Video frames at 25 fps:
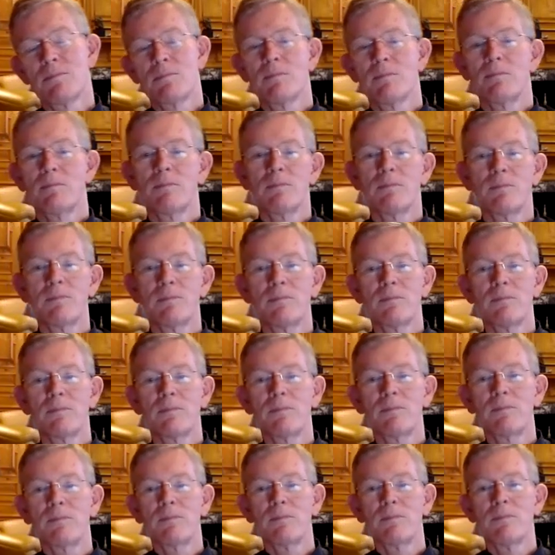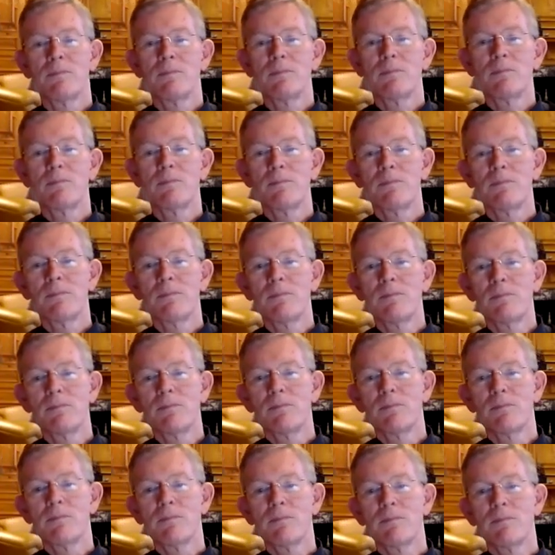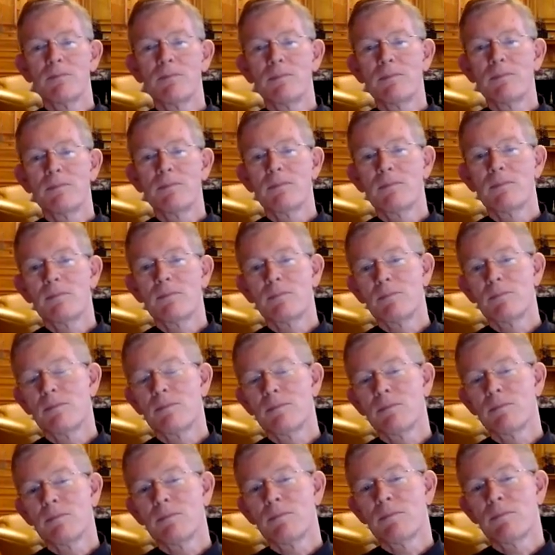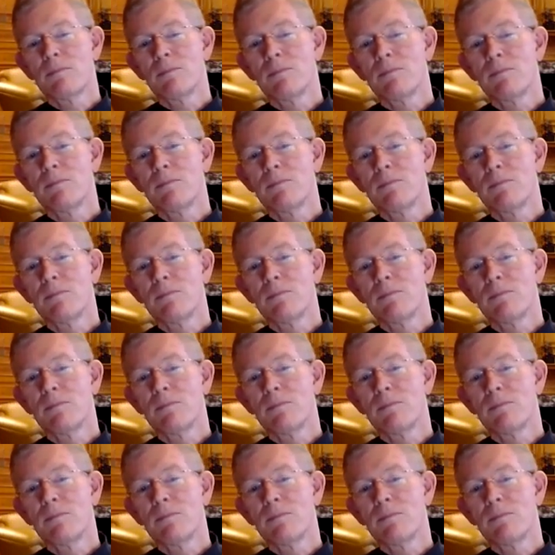The person shown says nothing.